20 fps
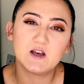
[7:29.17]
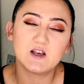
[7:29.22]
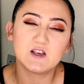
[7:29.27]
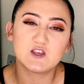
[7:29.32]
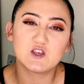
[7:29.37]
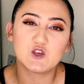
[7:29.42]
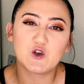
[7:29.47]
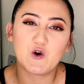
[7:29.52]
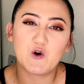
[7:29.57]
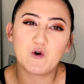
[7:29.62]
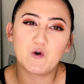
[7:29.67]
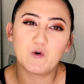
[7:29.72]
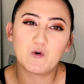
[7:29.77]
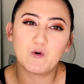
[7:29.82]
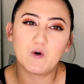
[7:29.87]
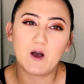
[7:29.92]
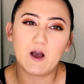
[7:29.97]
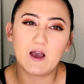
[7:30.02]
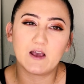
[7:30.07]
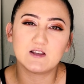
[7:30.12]

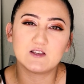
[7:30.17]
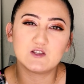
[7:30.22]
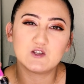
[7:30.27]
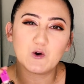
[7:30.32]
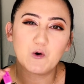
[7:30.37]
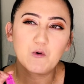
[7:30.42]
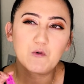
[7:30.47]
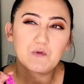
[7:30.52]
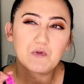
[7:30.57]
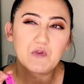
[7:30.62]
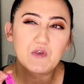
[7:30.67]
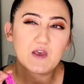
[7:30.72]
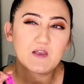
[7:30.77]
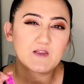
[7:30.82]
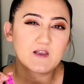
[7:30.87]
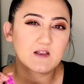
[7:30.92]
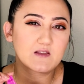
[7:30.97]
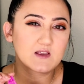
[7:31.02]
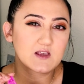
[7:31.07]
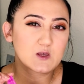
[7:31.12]
So I don't think
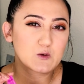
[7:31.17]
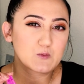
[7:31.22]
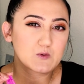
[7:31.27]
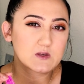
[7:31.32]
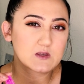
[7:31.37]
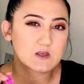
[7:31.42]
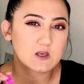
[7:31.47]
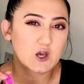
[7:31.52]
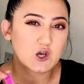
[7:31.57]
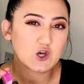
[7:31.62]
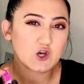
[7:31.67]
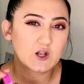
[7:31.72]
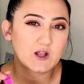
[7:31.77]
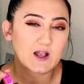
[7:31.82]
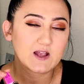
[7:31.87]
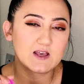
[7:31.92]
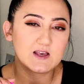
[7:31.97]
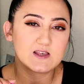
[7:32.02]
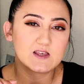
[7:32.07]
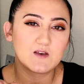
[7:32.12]
that this was a good
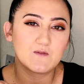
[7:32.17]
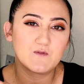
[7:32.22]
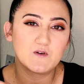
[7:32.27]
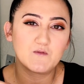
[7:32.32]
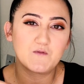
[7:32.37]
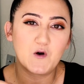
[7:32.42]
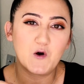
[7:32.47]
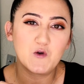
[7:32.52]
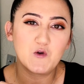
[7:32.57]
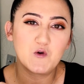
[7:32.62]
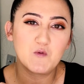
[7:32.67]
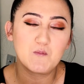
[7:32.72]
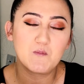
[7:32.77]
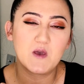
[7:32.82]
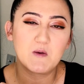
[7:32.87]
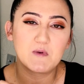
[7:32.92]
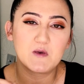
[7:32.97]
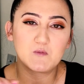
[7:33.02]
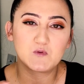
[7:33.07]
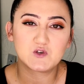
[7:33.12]
adhesive for volume.
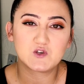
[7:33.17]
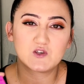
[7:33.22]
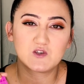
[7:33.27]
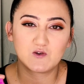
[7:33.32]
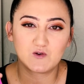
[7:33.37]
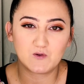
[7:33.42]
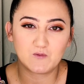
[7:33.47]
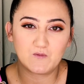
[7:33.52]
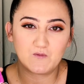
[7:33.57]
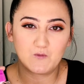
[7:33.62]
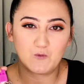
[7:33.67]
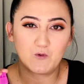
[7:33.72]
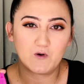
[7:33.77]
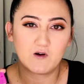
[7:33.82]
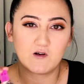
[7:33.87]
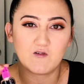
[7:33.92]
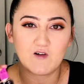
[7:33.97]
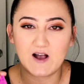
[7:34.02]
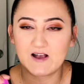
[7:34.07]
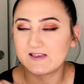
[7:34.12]
Maybe it was just good for
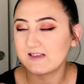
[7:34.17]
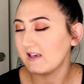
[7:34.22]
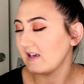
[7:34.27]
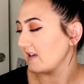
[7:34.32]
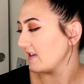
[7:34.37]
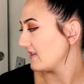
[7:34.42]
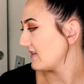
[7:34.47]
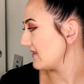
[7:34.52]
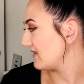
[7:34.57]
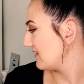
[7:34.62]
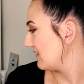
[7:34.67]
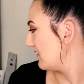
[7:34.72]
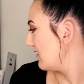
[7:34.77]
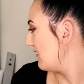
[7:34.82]
classics.